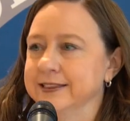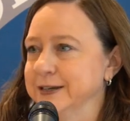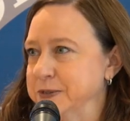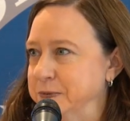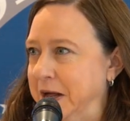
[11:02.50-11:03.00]

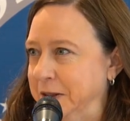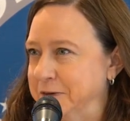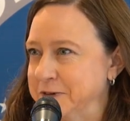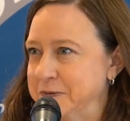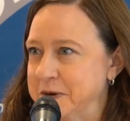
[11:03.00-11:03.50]
That is well
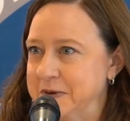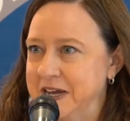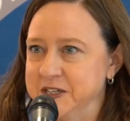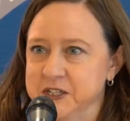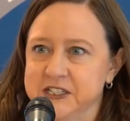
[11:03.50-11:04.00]
over what we
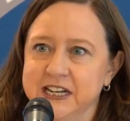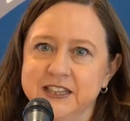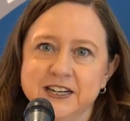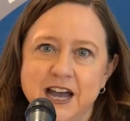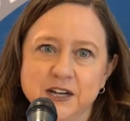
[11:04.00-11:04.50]

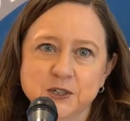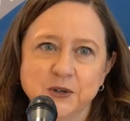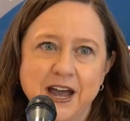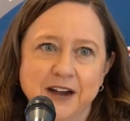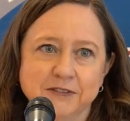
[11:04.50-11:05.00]
understand the
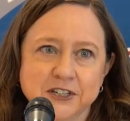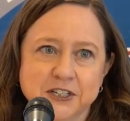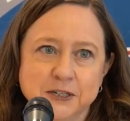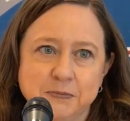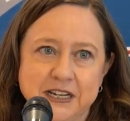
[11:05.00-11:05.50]
national
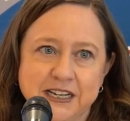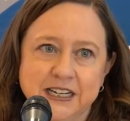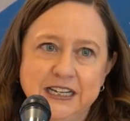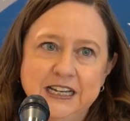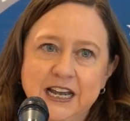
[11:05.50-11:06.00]
average to be.
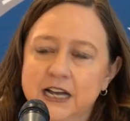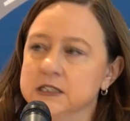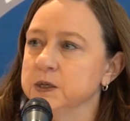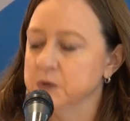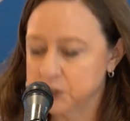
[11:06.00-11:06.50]

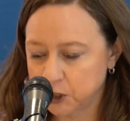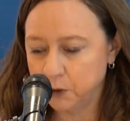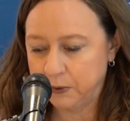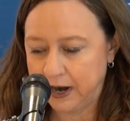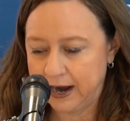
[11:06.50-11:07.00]
And so we're
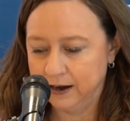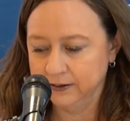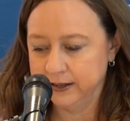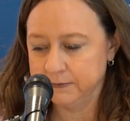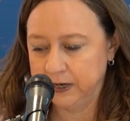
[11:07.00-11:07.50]
so
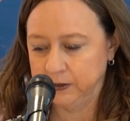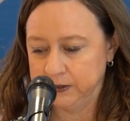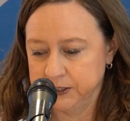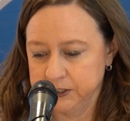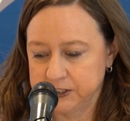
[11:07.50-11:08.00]
proud that
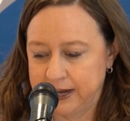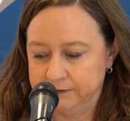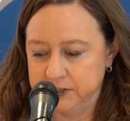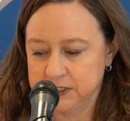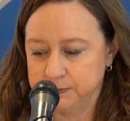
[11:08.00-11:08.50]
Marylanders
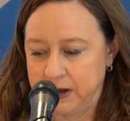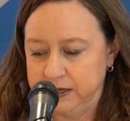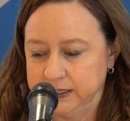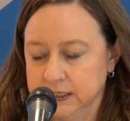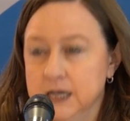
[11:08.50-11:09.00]
have
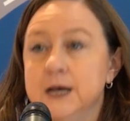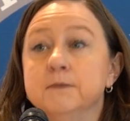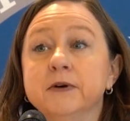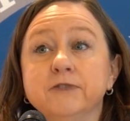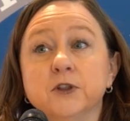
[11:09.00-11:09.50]
responded.
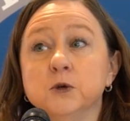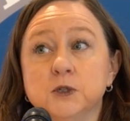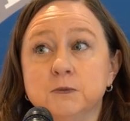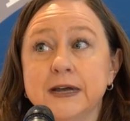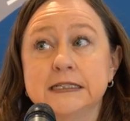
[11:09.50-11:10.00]
But for those
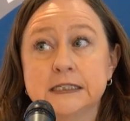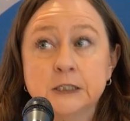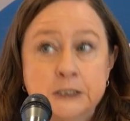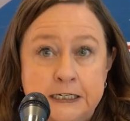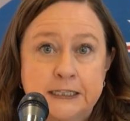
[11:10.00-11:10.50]
who might
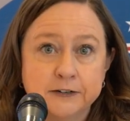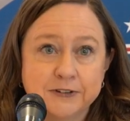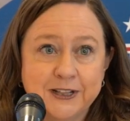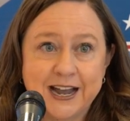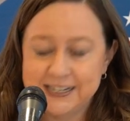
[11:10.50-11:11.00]
still need their
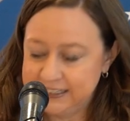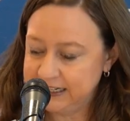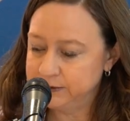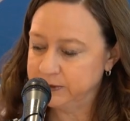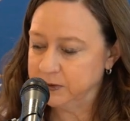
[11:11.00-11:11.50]
Real
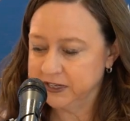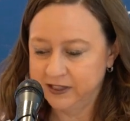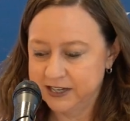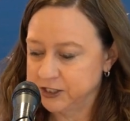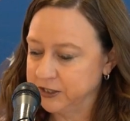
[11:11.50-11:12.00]
ID, we want to
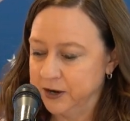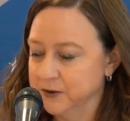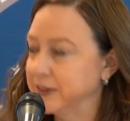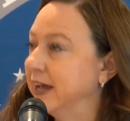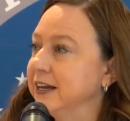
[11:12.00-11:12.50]
let you
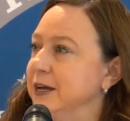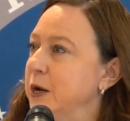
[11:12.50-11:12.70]
know that